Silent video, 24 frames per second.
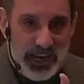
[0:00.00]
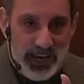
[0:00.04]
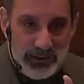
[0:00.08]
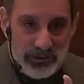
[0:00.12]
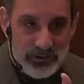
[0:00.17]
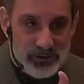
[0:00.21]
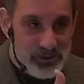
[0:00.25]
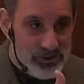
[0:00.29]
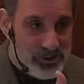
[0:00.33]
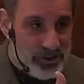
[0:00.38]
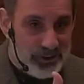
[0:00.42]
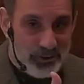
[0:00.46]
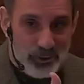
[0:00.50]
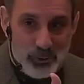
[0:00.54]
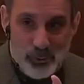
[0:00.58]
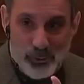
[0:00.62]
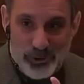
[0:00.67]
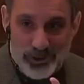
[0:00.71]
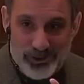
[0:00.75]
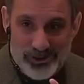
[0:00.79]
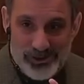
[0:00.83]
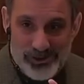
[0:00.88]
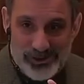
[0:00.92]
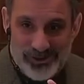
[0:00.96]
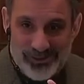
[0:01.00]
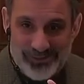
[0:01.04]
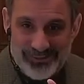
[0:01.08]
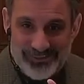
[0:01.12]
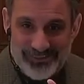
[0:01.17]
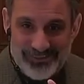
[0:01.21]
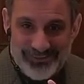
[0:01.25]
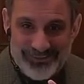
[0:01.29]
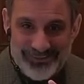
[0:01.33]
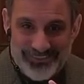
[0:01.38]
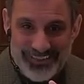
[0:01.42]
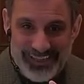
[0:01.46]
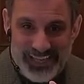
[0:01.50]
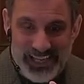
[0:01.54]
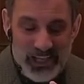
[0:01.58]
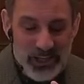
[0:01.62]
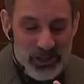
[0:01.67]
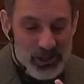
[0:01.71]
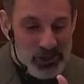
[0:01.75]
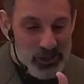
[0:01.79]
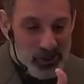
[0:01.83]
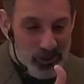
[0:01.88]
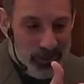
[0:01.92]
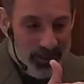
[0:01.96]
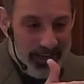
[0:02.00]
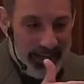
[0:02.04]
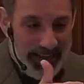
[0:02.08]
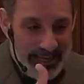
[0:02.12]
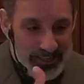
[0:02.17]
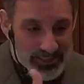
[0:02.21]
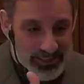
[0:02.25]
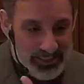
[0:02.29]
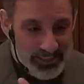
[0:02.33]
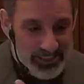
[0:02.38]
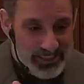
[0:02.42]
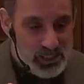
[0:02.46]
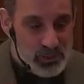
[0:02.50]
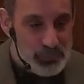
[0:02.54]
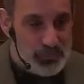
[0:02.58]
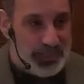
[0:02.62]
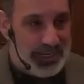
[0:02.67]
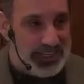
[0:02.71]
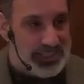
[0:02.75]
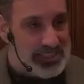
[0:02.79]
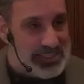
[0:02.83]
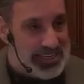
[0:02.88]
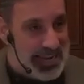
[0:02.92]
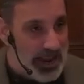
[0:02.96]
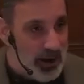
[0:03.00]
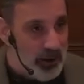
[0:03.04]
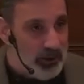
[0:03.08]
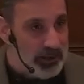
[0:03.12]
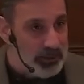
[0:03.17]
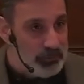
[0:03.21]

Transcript: angles on the corners, so that as it expands out,